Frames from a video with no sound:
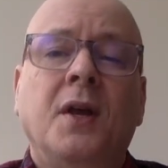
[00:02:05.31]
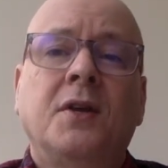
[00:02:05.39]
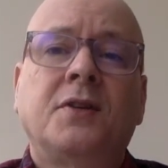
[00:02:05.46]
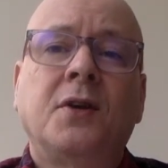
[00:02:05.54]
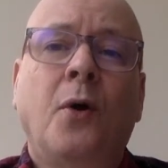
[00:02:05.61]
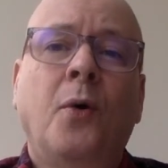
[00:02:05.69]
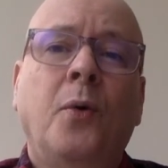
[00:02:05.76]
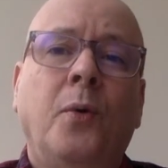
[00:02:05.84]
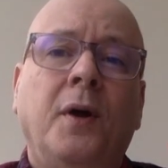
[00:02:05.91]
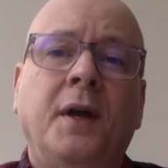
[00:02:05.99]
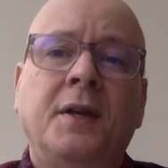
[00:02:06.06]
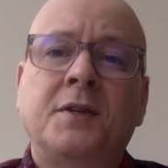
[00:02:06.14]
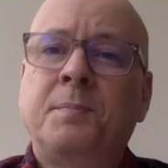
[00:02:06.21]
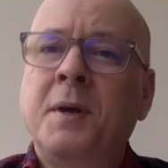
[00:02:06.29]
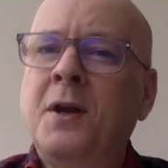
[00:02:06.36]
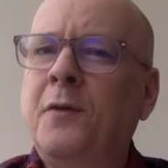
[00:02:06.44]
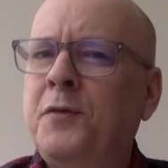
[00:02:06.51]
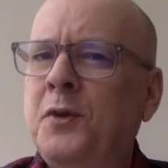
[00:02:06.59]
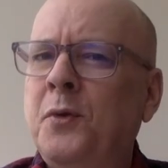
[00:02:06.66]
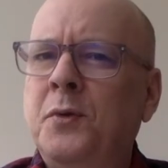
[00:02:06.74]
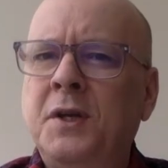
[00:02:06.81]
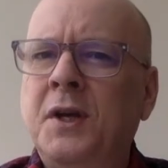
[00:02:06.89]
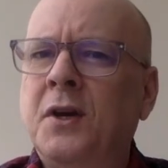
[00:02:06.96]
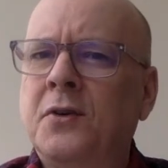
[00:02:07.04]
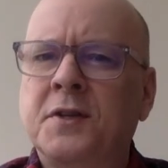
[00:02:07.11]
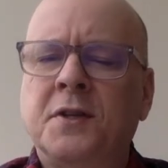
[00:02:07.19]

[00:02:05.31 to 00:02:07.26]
So it's been a few years,